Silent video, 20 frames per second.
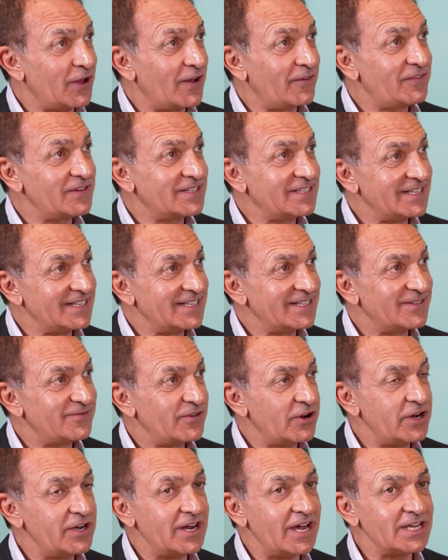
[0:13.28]
offices.
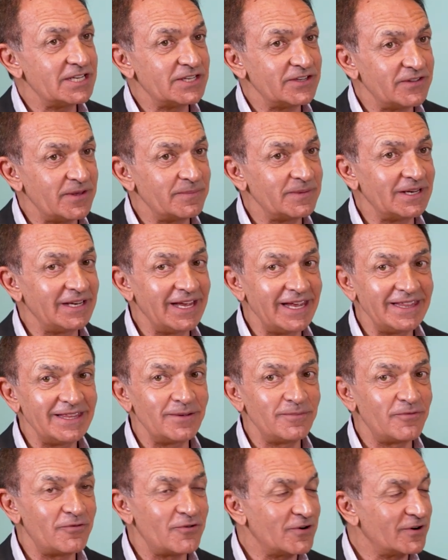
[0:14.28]
Yes. Very nice of them to land
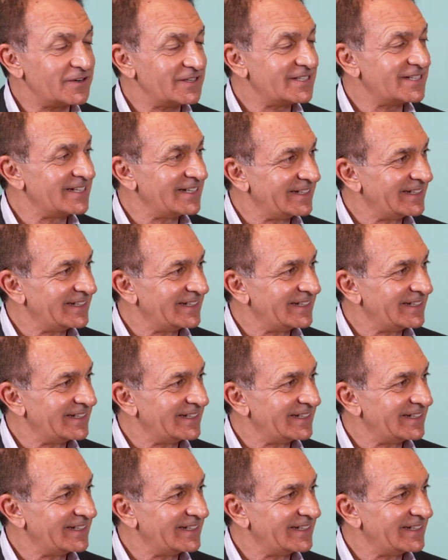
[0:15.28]
them for us.